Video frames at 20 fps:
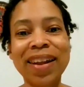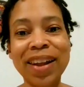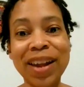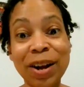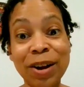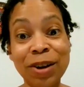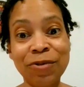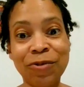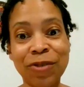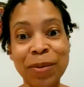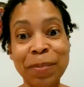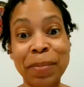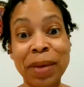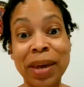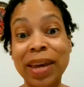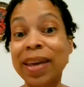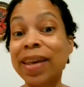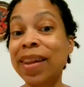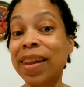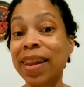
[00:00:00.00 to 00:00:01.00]
learn from
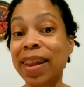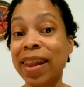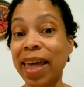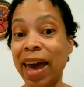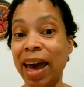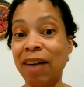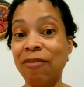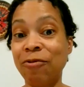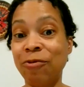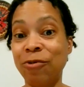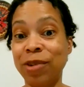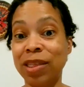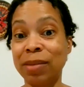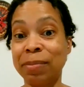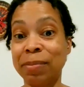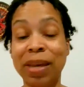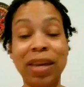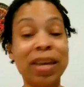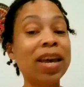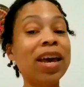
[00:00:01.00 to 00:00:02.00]
me, laugh
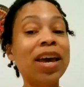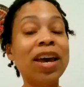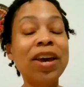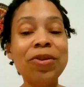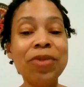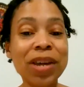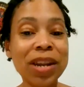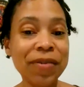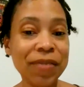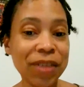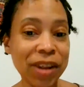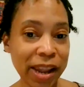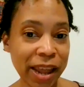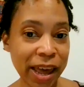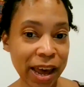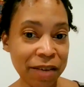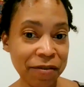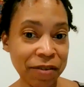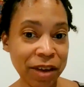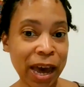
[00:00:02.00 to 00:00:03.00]
with me. You can even
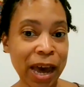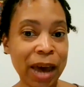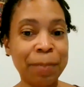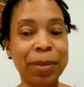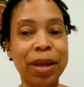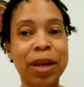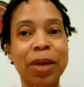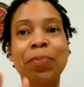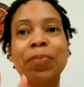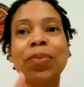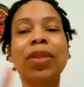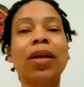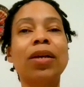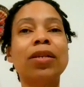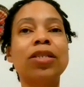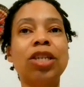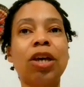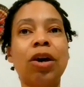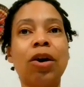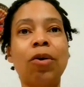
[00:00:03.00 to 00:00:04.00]
laugh at me.
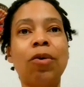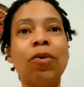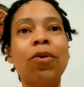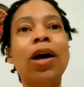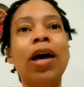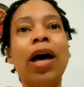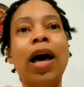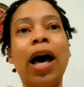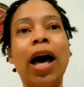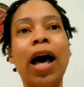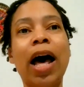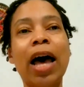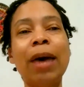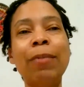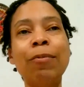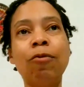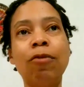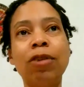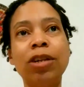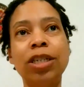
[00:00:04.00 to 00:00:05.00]
So,
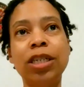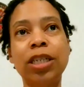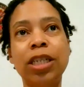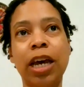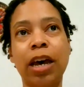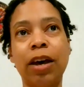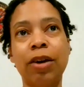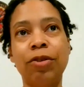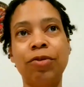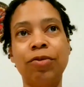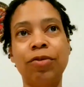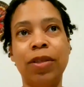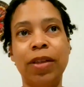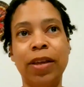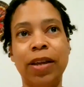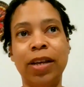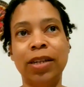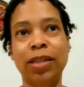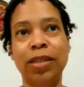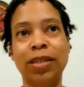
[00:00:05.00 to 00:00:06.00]
I'm going to tell you
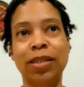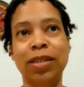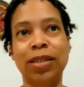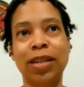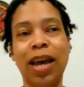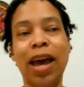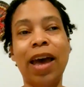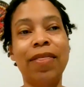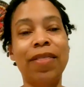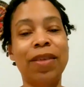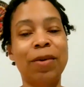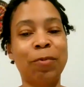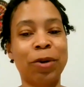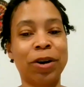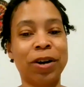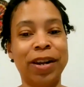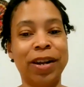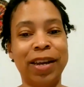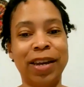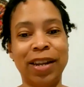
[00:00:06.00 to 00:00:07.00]
this, and then
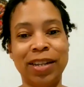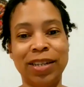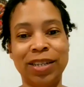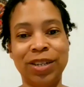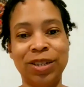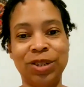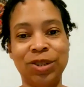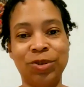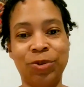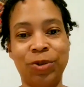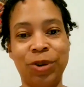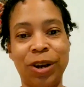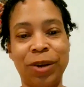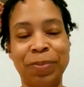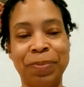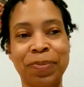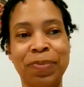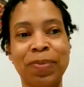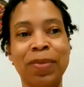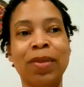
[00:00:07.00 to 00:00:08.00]
we're going to get into the
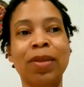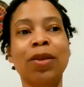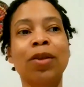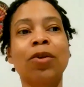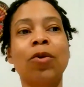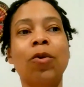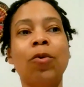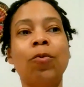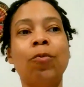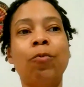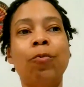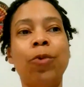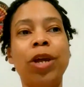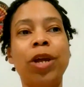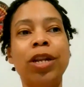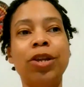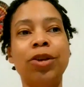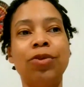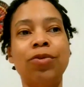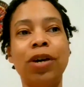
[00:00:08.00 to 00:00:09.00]
story.
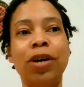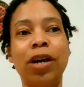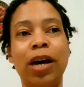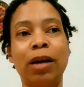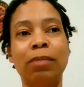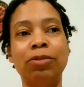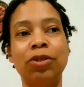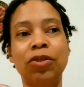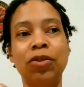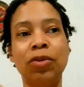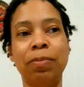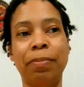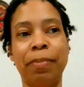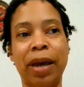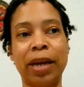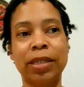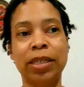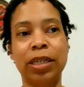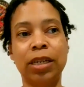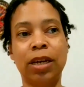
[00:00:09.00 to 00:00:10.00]
When you come to
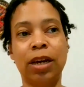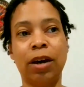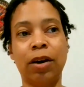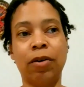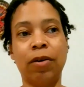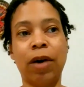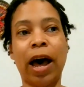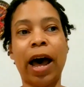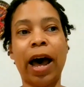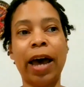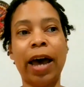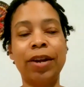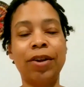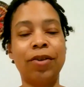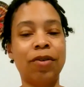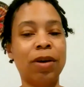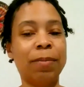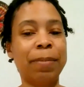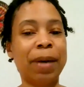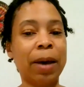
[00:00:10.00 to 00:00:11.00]
Mexico, I
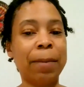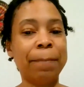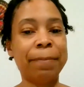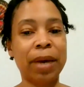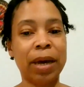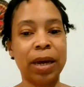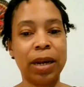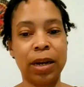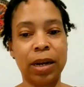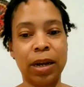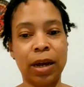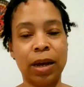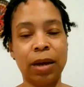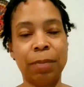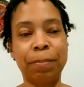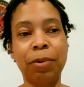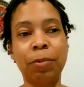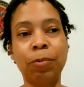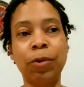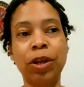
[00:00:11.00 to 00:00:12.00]
know about Merida,
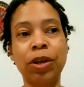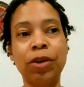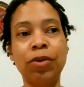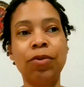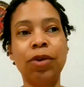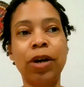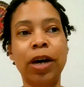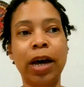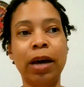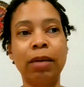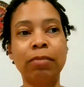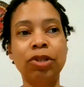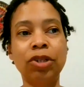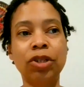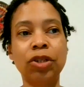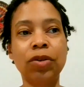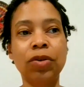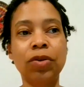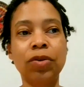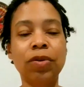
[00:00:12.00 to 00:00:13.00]
but when you come
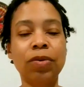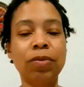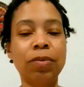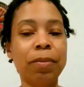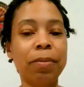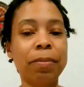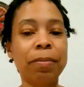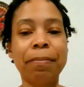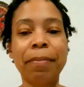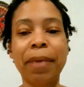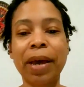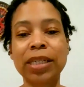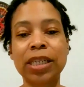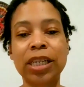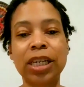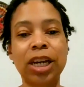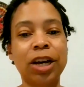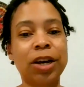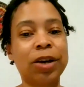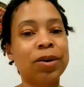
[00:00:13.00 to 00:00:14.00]
to
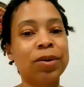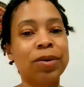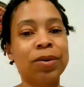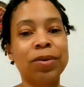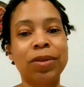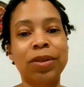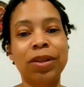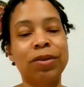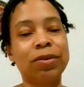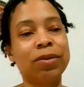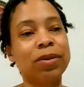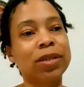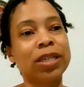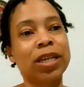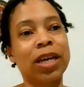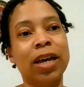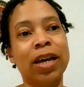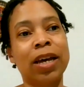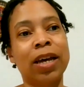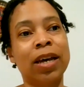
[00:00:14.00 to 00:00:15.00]
Mexico, the
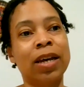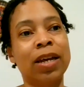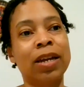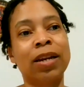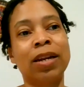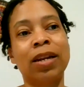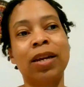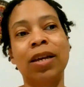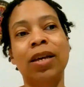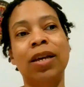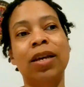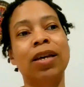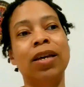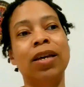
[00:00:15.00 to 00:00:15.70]
Yucatan,